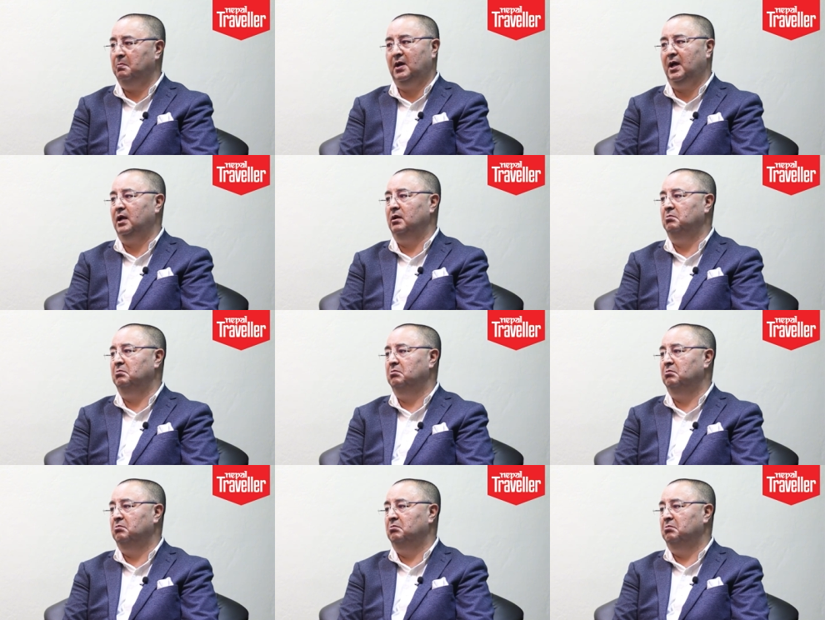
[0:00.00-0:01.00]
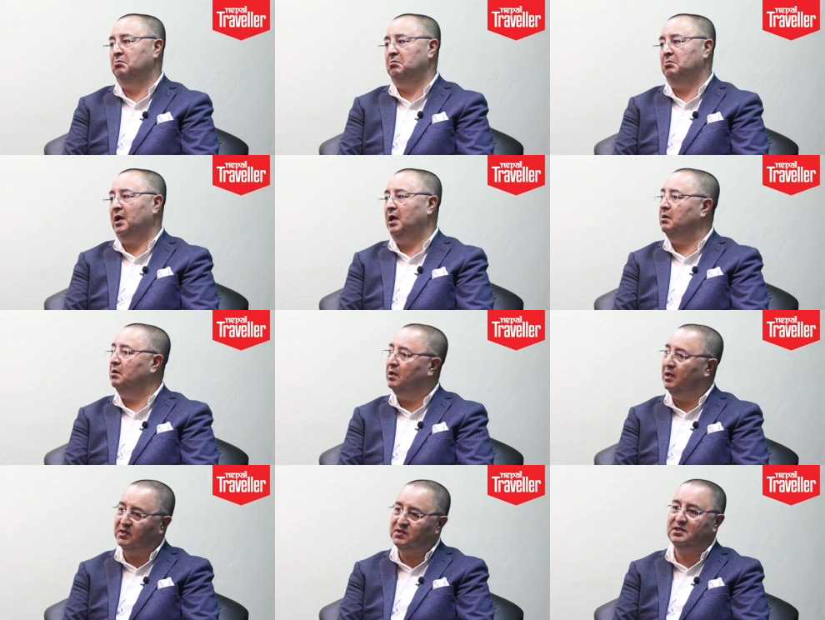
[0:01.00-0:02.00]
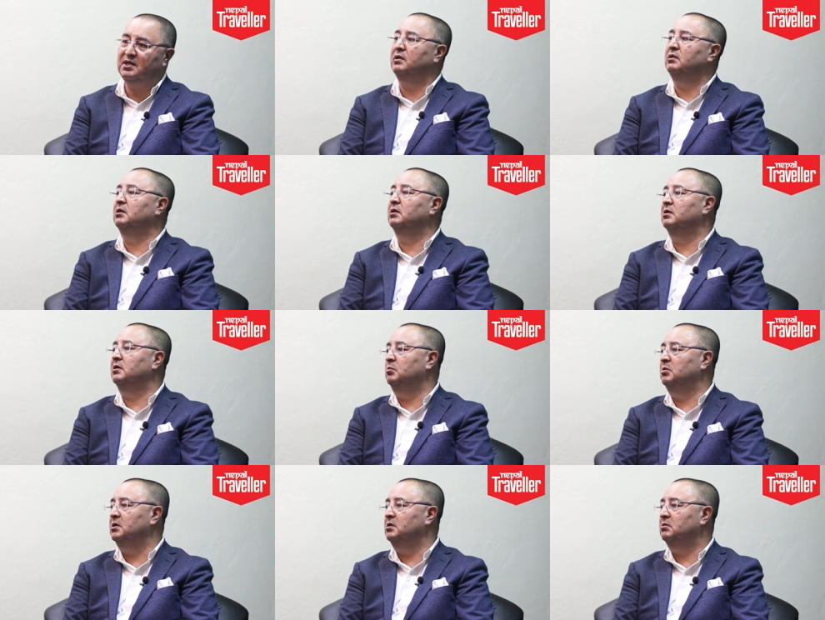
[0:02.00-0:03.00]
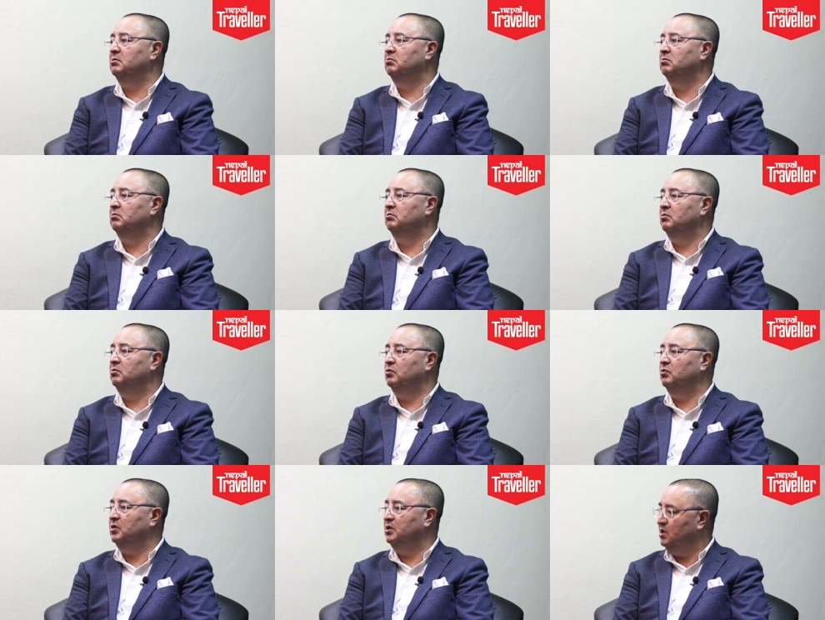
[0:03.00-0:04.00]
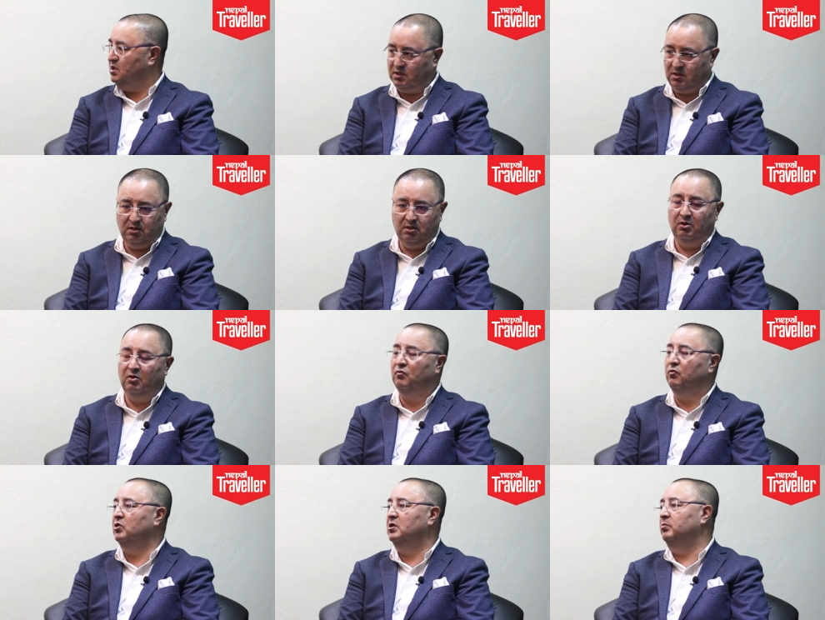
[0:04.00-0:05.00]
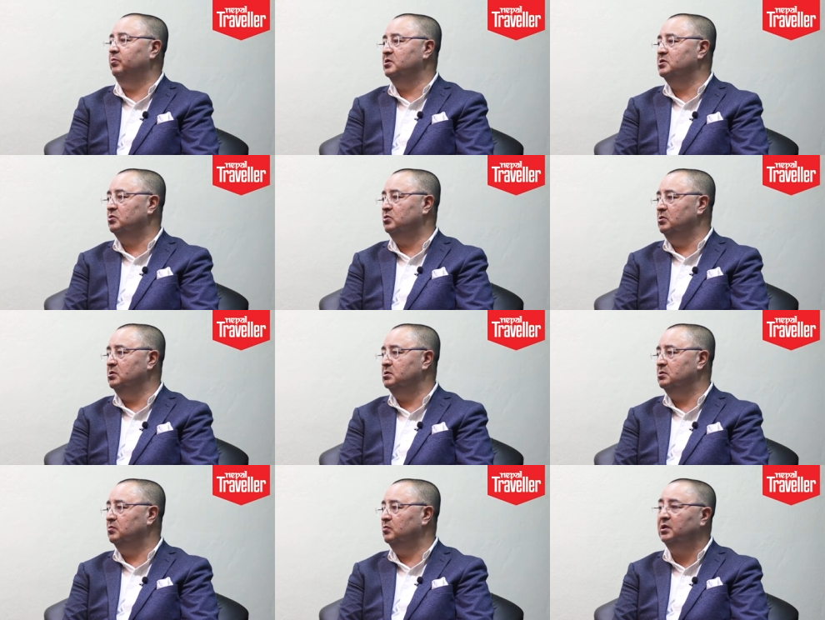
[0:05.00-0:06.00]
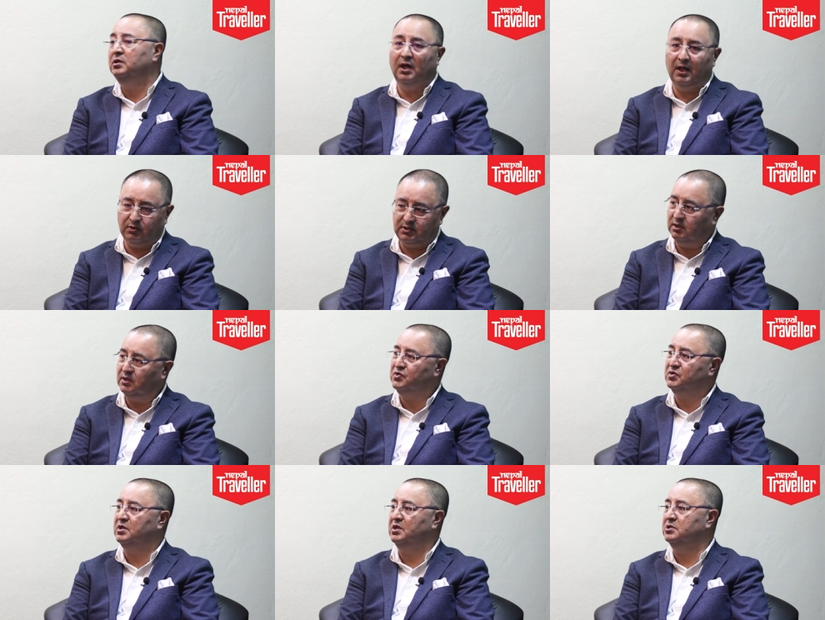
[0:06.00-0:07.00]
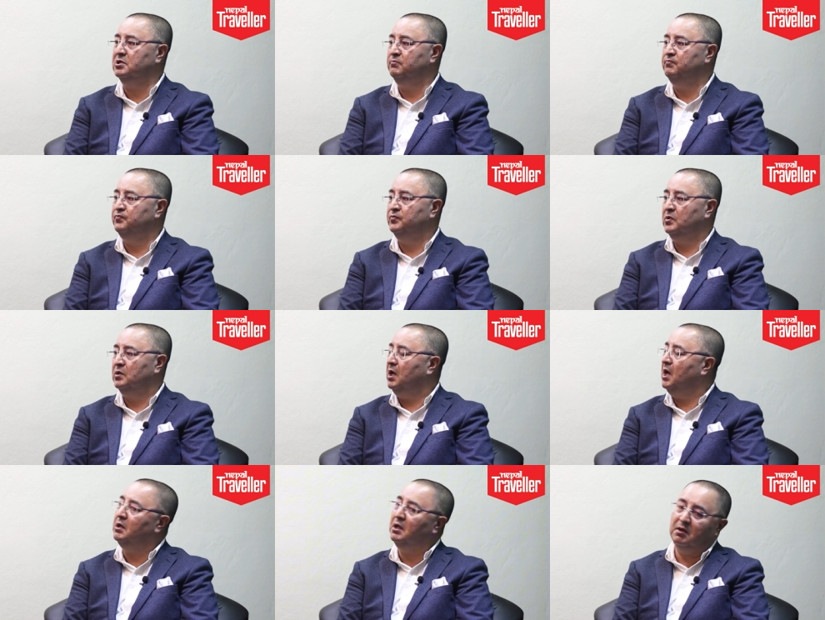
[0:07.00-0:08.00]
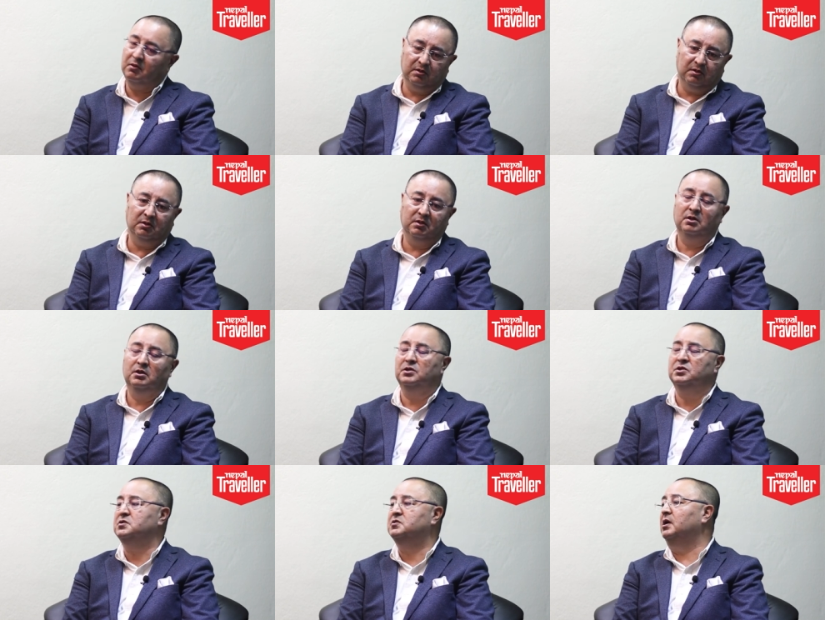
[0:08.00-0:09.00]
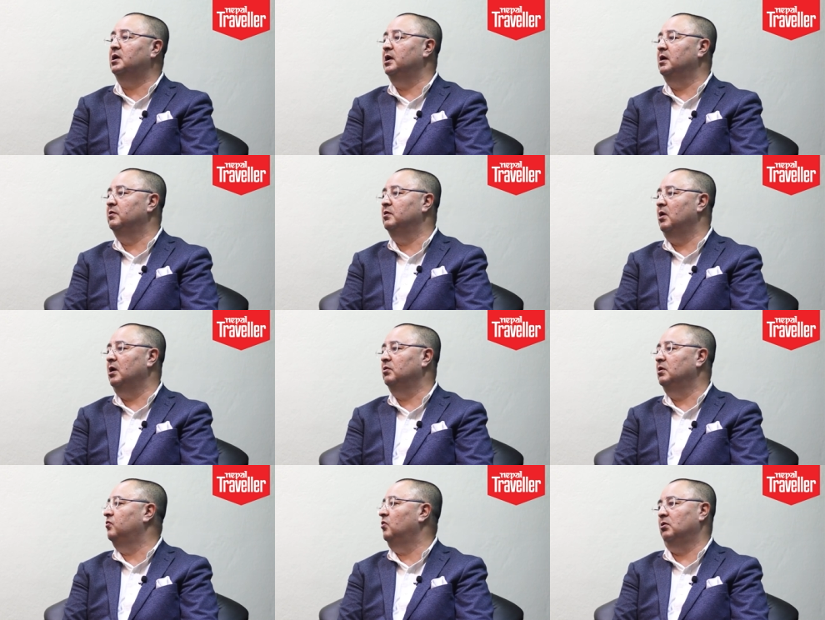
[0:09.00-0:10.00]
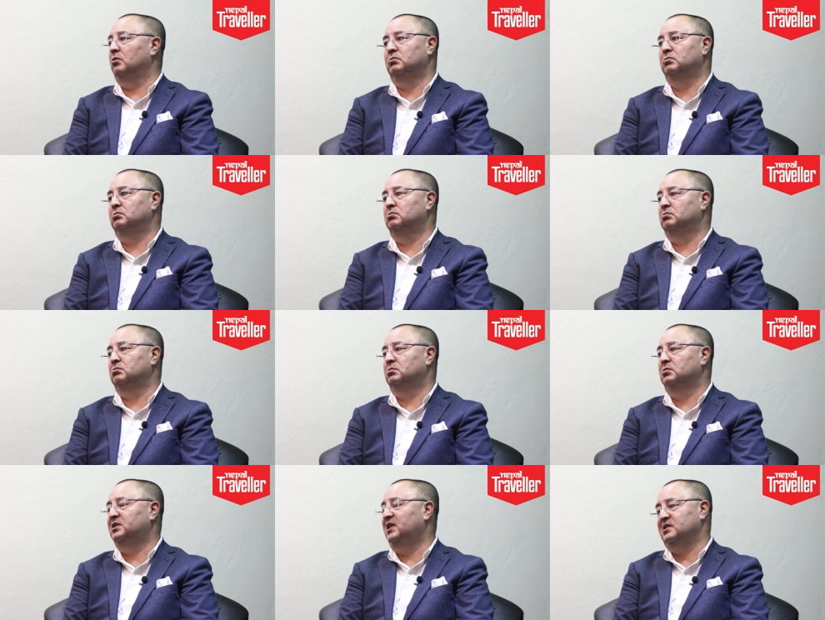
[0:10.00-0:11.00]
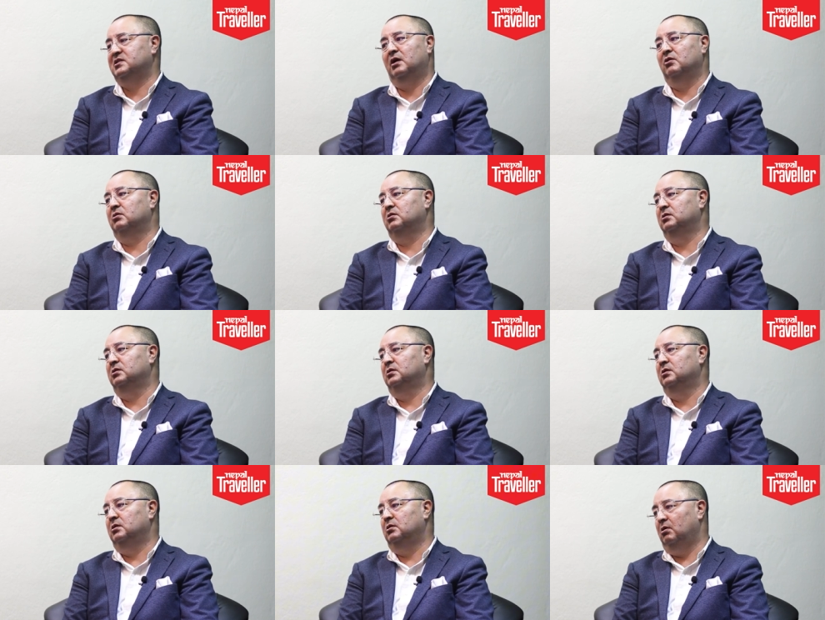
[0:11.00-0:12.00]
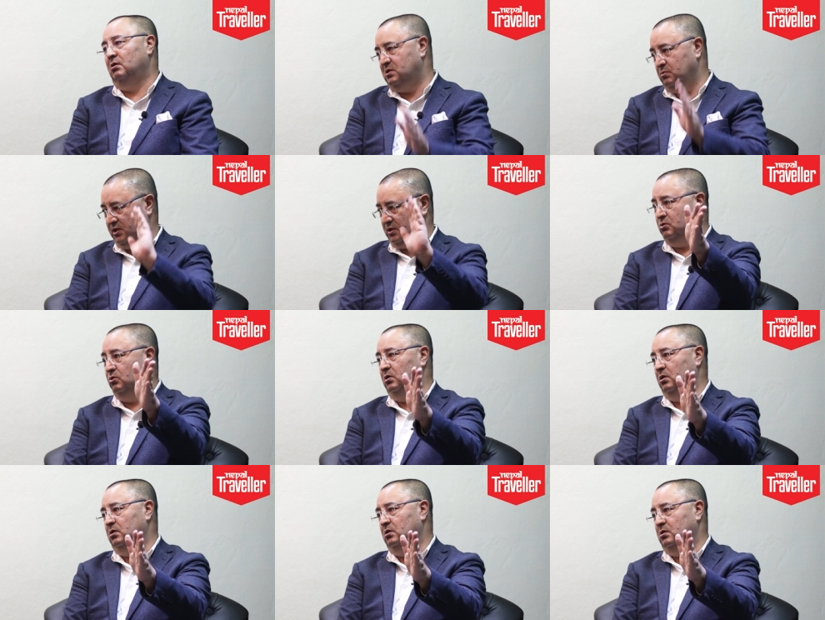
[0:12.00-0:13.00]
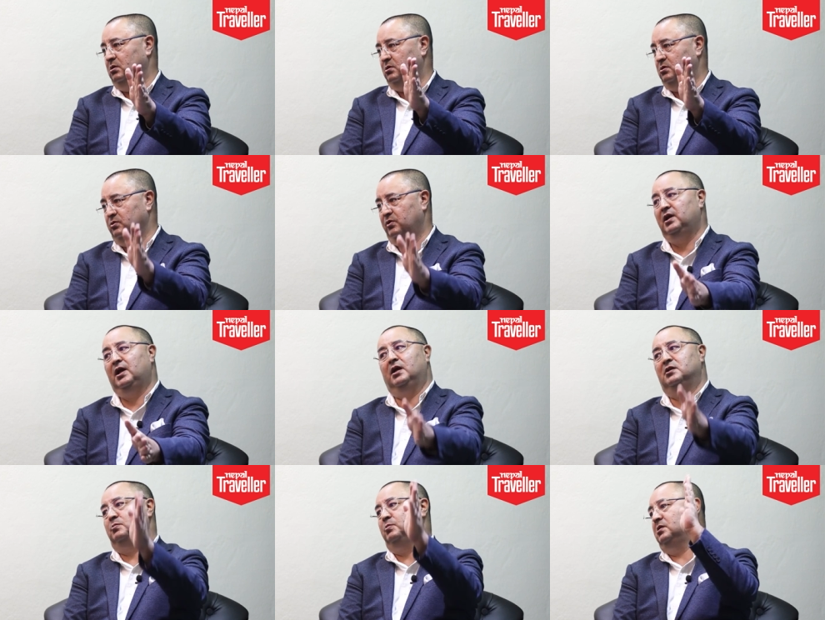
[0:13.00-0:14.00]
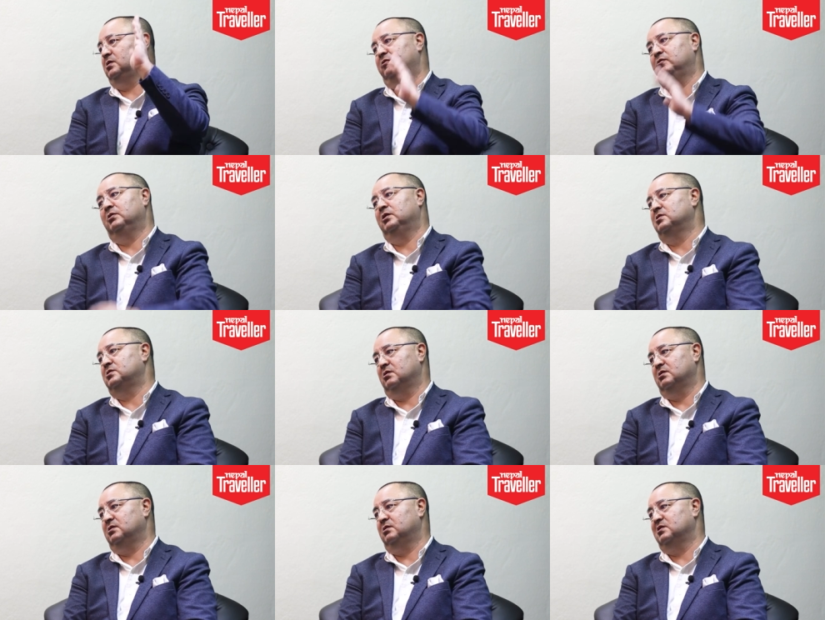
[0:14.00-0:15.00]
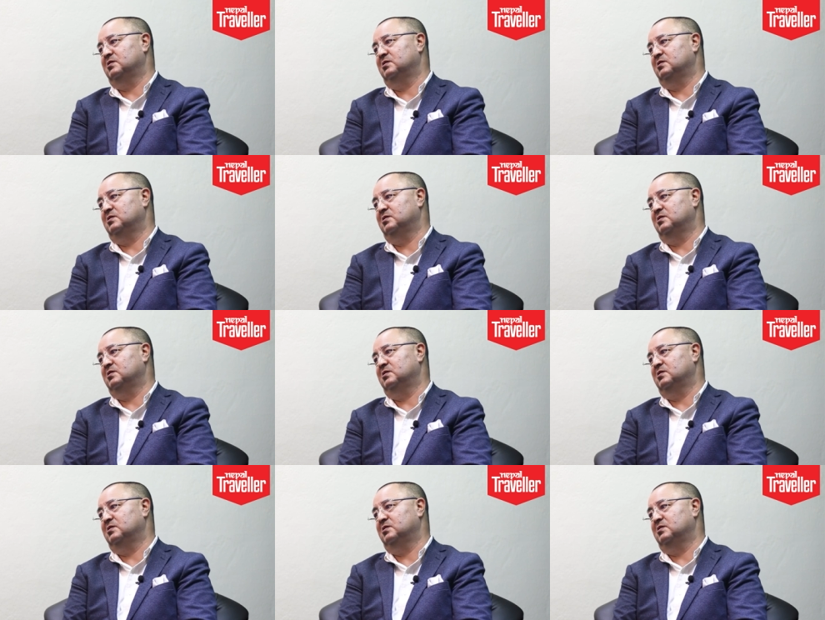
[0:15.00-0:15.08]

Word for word: a plan and let's sign the agreement with this 40 plus schools with the hotel association and strictly everyone will follow. That's our ultimate goal to enhancement of human resource in